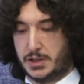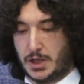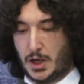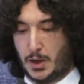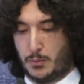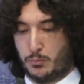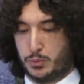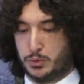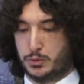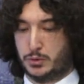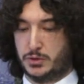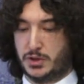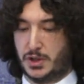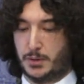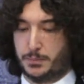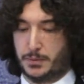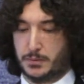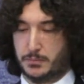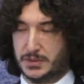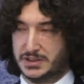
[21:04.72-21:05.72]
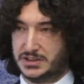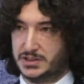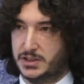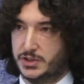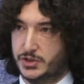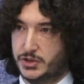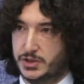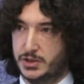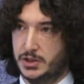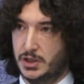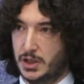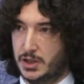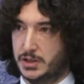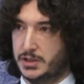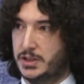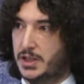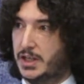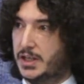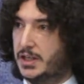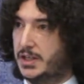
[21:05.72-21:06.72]
are exposed to. In order
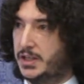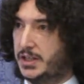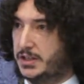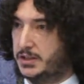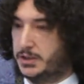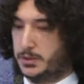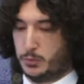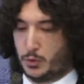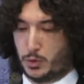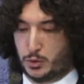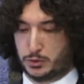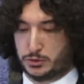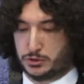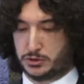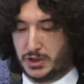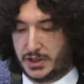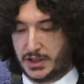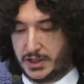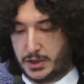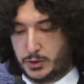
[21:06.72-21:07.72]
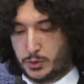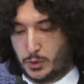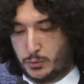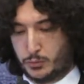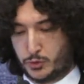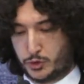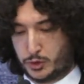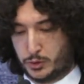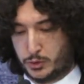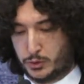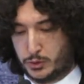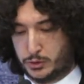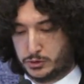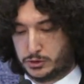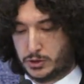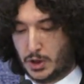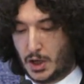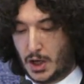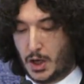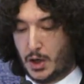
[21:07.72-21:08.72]
to get this done, we return to the topic of
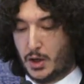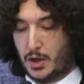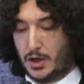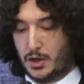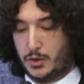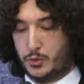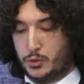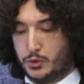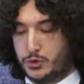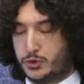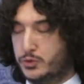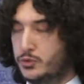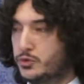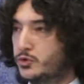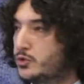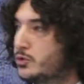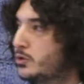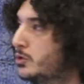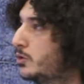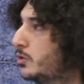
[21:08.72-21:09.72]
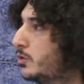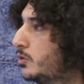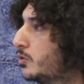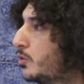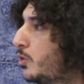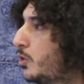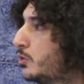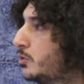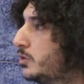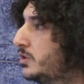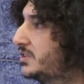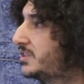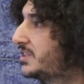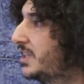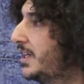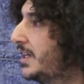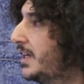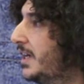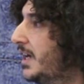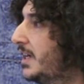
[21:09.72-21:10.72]
education. The third
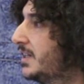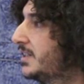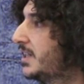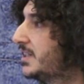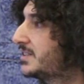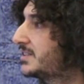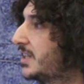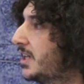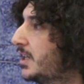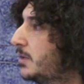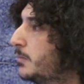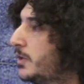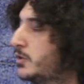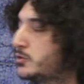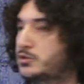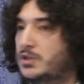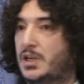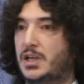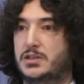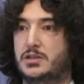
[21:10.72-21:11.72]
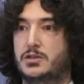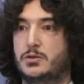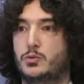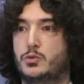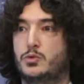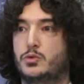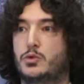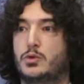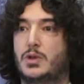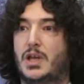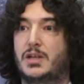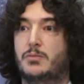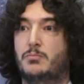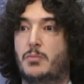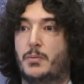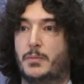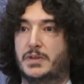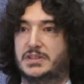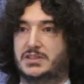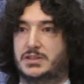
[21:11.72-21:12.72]
topic is non-enforcement of
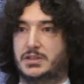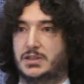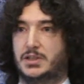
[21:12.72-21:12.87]
legislation.